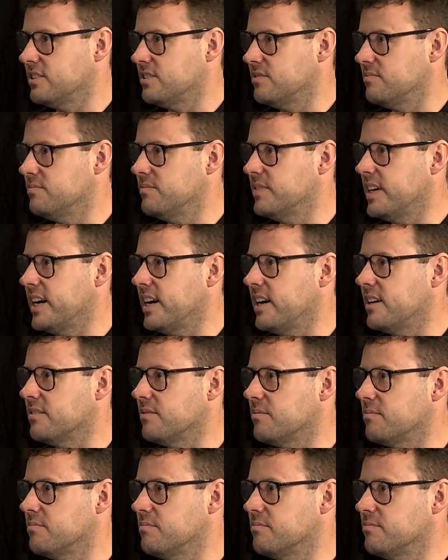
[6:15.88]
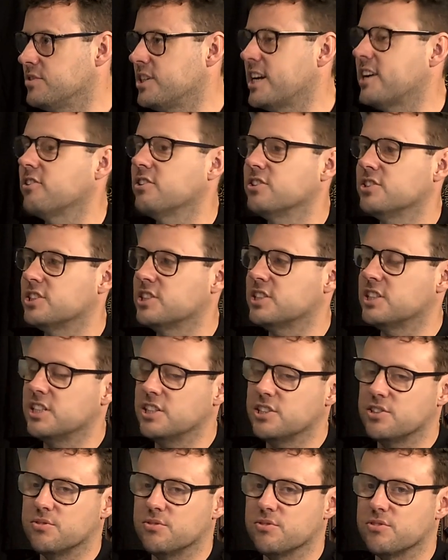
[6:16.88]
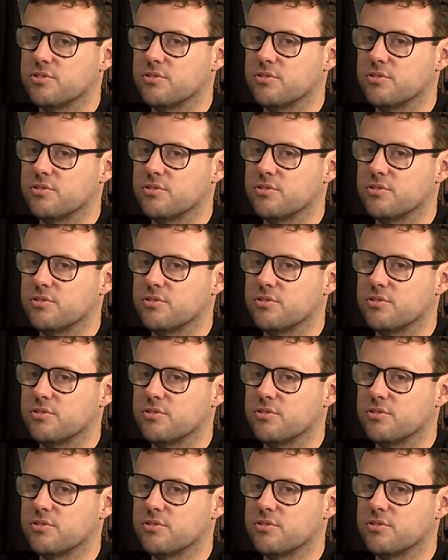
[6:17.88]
hard challenges that he's gone